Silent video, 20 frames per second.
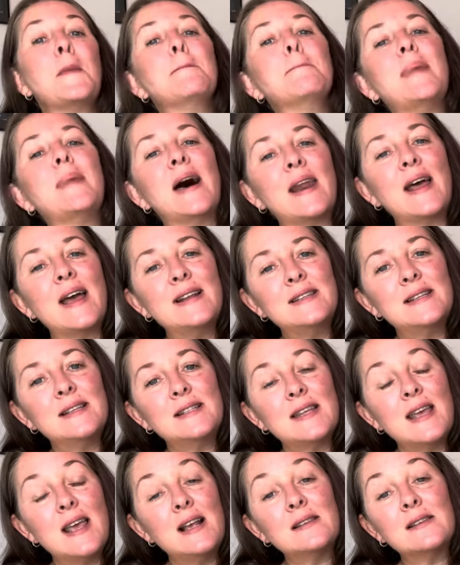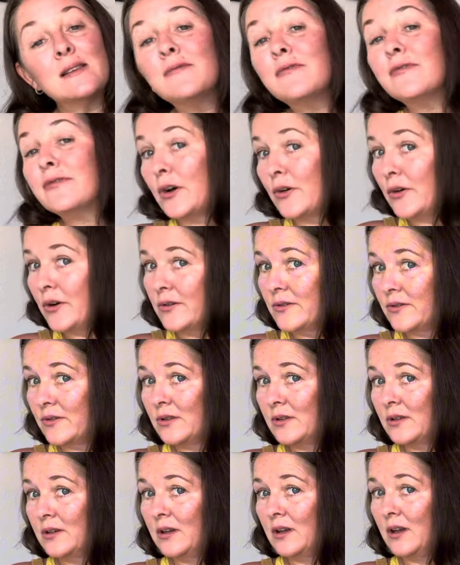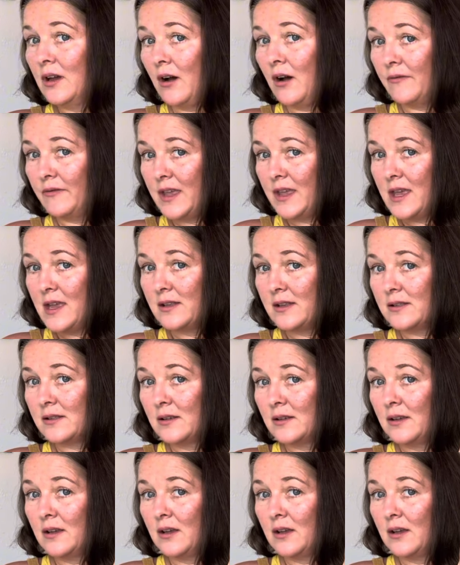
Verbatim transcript: But I did take some photos of these